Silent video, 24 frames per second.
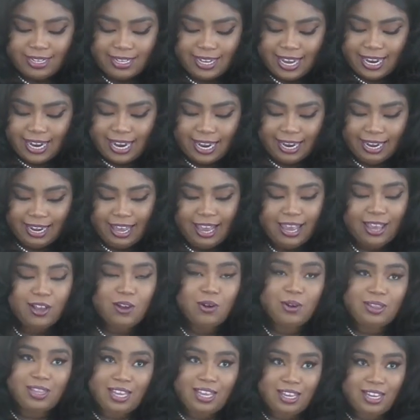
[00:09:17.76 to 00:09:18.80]
that I
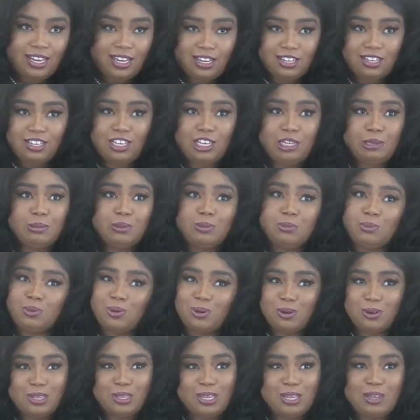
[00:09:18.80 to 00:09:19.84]
like or that he deems
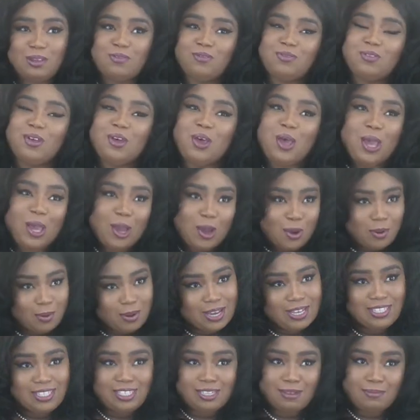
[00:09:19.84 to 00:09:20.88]
worthy of
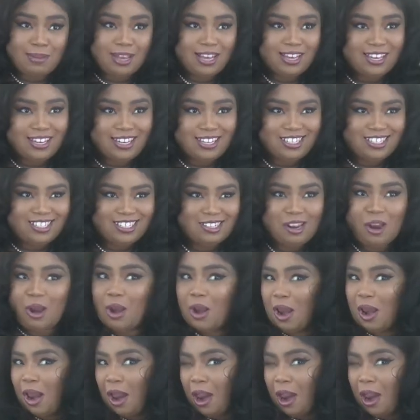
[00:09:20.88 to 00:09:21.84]
grace in my kitchen.